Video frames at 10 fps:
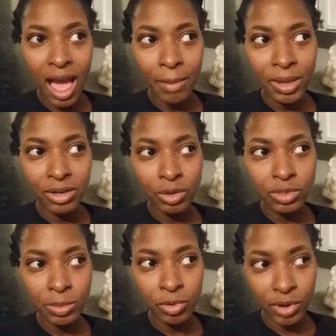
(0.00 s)
I'm gonna do
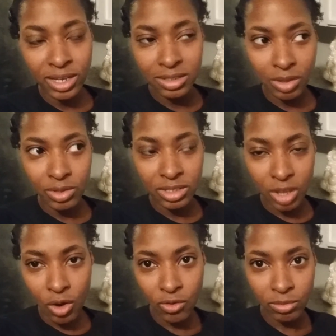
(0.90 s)
some greens on the
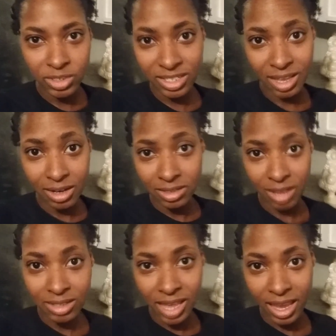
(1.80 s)
stove. I'm just gonna
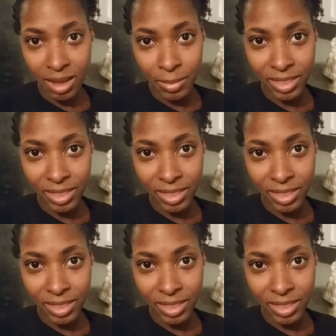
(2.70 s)
saute them.